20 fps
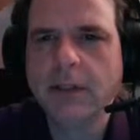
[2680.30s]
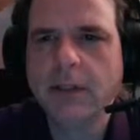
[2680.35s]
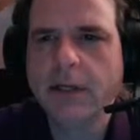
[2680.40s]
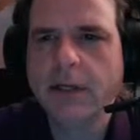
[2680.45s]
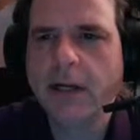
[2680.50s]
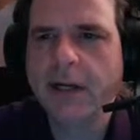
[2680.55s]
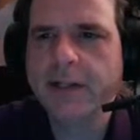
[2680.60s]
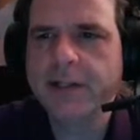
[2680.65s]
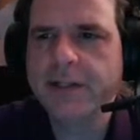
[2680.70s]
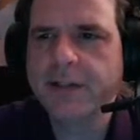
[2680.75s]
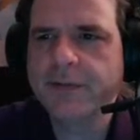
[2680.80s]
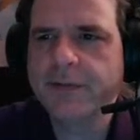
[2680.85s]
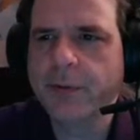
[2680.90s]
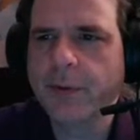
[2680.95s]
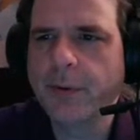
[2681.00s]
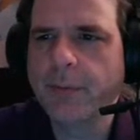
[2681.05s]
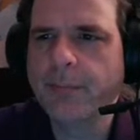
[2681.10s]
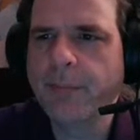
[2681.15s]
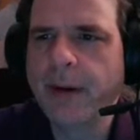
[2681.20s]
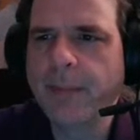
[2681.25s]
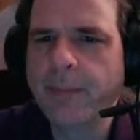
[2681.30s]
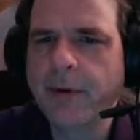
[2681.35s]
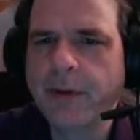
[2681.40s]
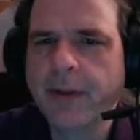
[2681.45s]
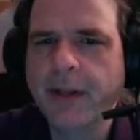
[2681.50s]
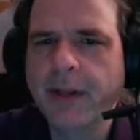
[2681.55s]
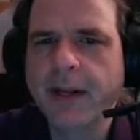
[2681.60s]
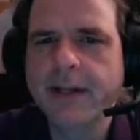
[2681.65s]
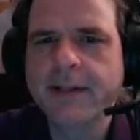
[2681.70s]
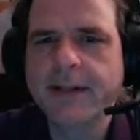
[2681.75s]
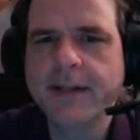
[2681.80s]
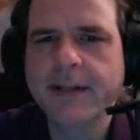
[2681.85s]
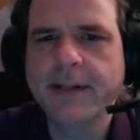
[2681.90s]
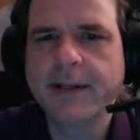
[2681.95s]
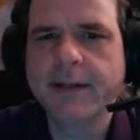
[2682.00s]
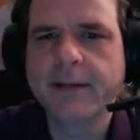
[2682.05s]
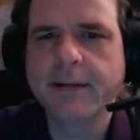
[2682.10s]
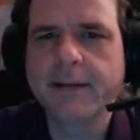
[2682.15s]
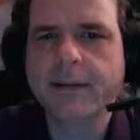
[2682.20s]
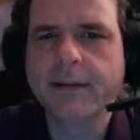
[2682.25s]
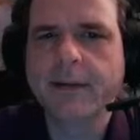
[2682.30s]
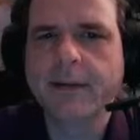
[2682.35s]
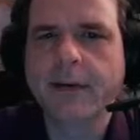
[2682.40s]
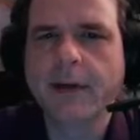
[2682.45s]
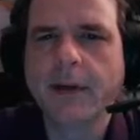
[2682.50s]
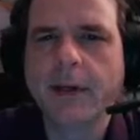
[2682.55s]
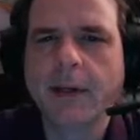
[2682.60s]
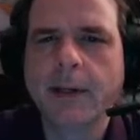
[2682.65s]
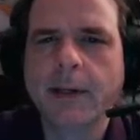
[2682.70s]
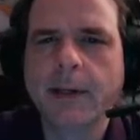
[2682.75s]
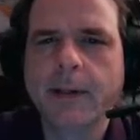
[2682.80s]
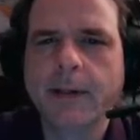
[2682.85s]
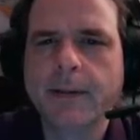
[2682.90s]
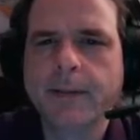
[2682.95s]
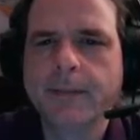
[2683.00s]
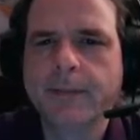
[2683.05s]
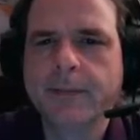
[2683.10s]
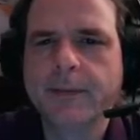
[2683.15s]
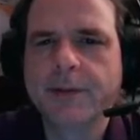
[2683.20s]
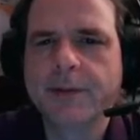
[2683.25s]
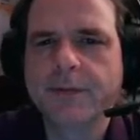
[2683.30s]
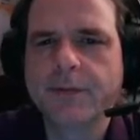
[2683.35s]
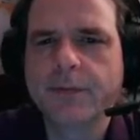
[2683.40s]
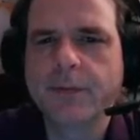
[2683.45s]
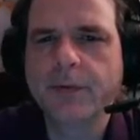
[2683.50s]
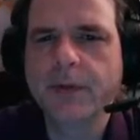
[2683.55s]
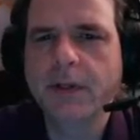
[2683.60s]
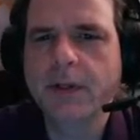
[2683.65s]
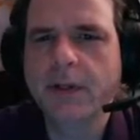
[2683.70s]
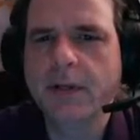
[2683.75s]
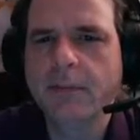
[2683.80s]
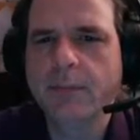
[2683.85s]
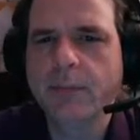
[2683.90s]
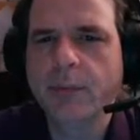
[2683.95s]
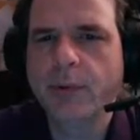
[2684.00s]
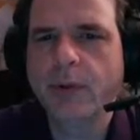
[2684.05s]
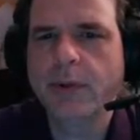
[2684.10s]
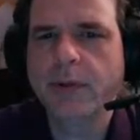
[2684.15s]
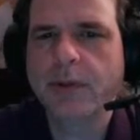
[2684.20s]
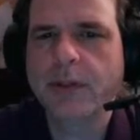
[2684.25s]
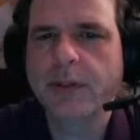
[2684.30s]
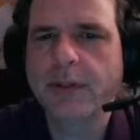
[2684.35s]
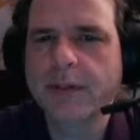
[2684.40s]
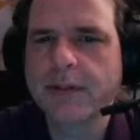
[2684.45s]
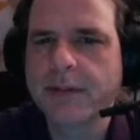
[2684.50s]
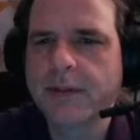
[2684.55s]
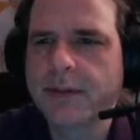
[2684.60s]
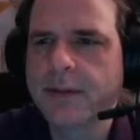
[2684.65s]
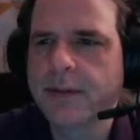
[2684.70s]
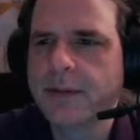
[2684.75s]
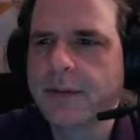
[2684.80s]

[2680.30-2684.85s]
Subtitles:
I just have to remember that I did it. So if we import this,